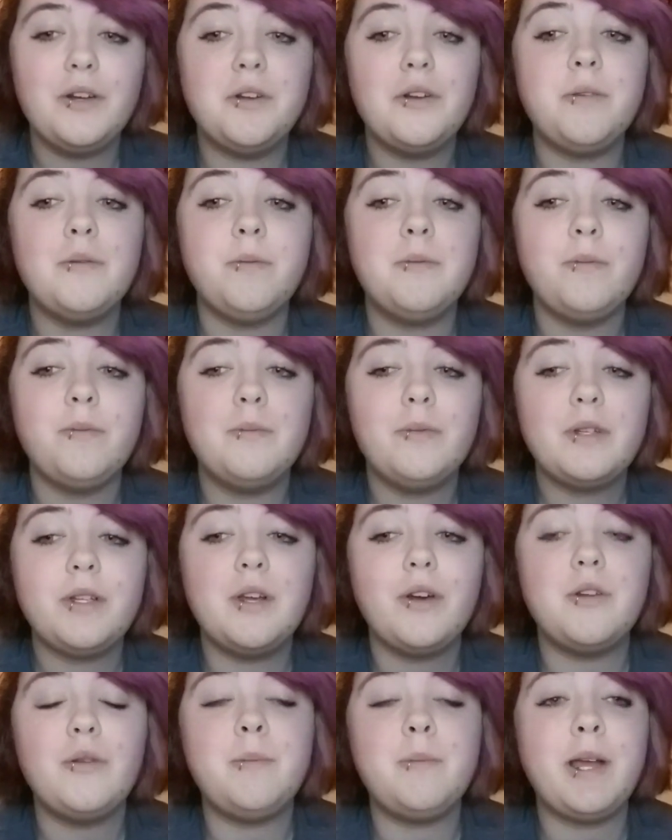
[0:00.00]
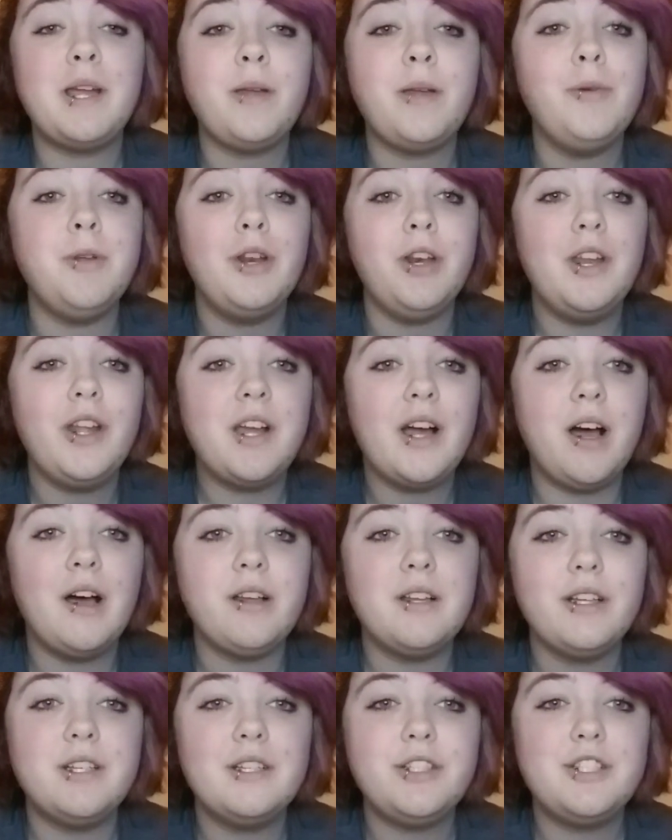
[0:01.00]
go to my community
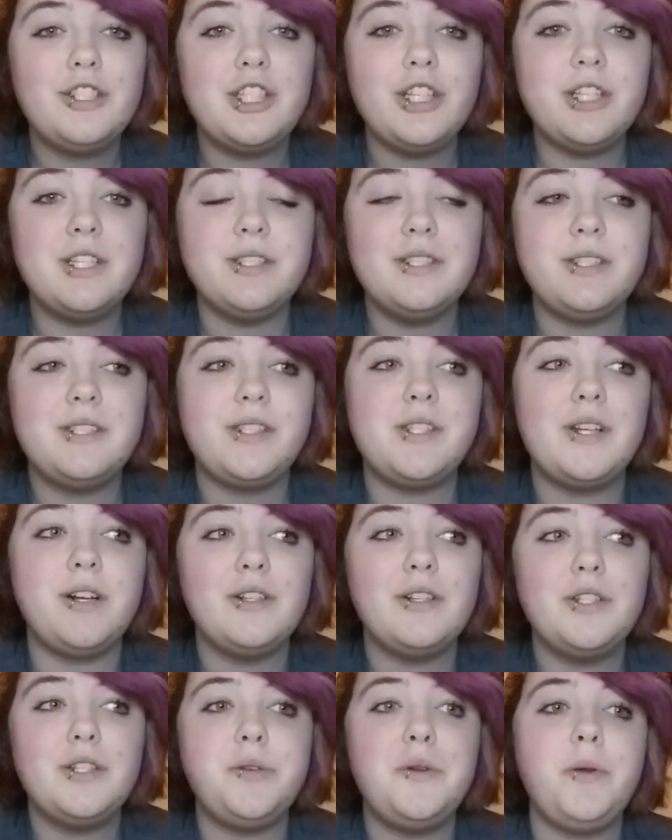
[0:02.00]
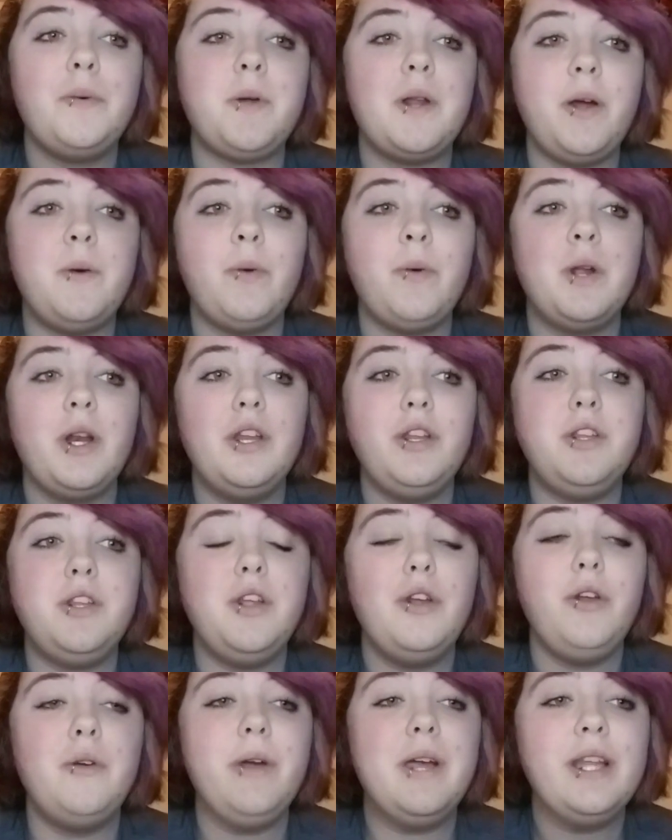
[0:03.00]
college and start doing what I
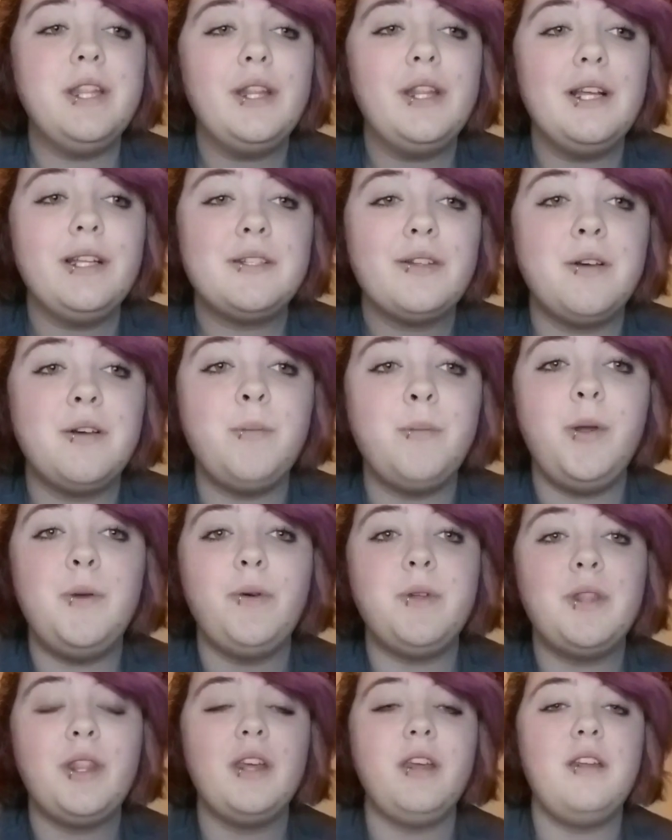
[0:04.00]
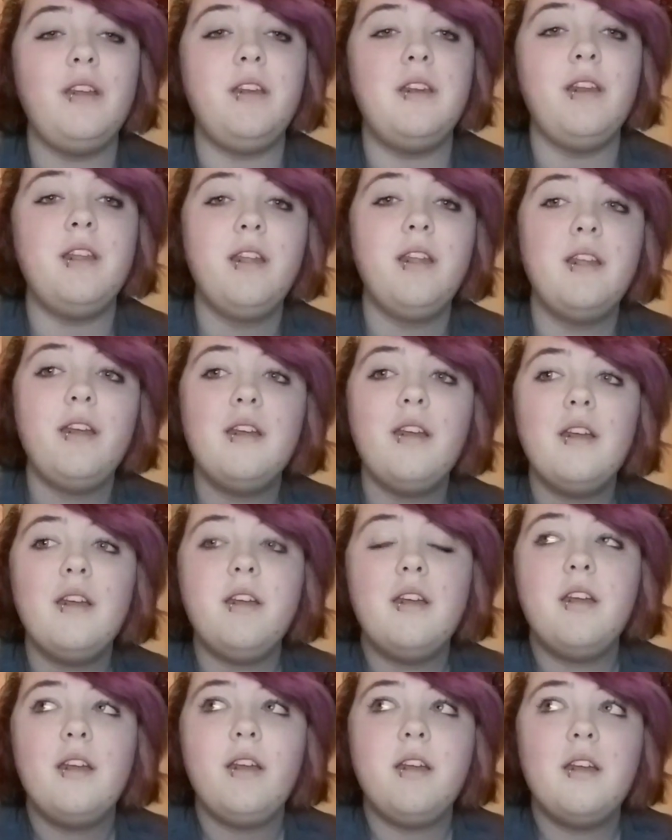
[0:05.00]
wanted to do. And they told me within
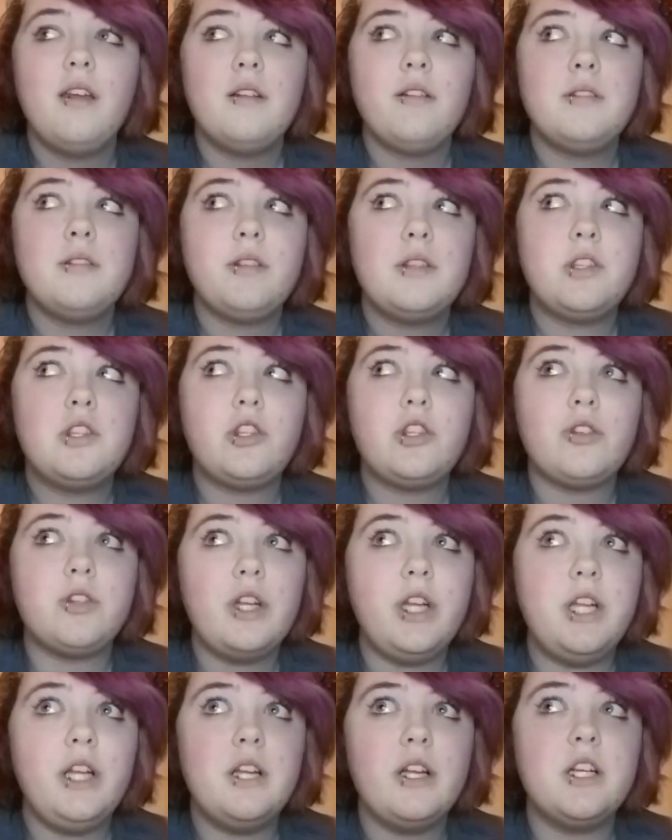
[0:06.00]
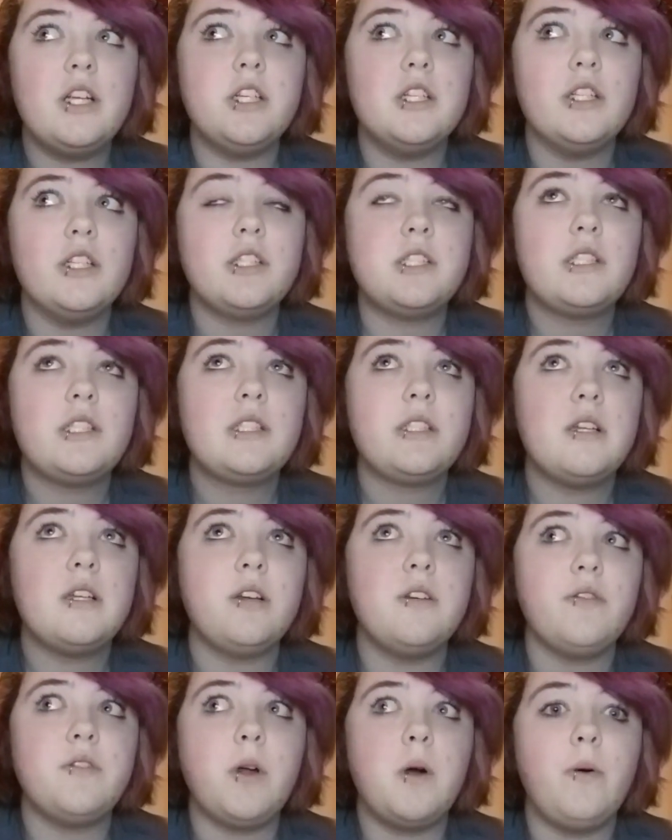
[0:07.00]
3 years
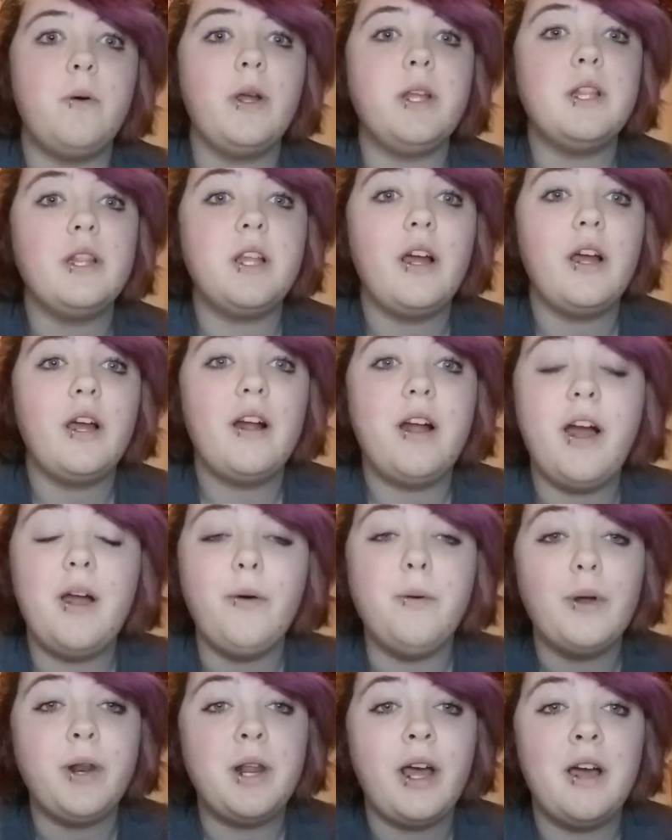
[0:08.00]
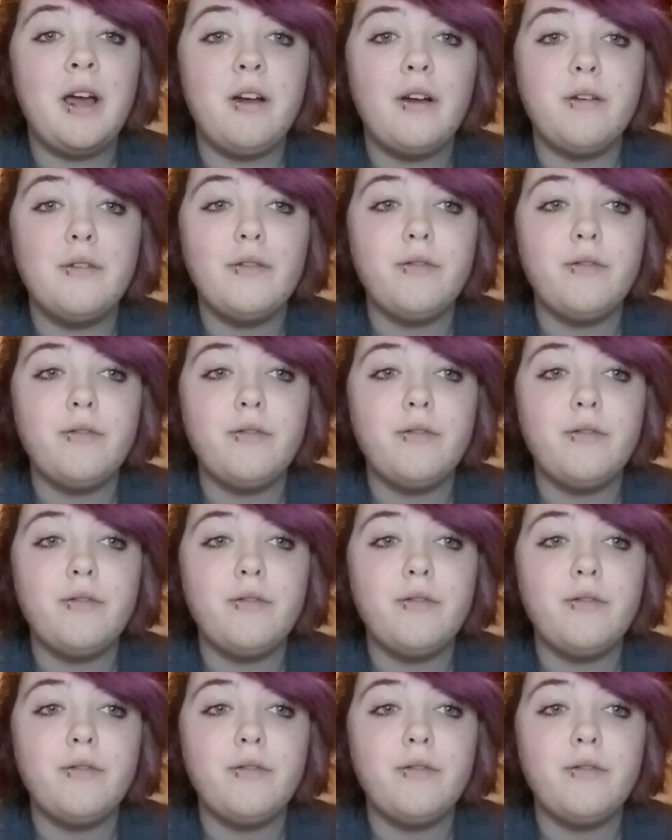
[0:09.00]
of going there, I would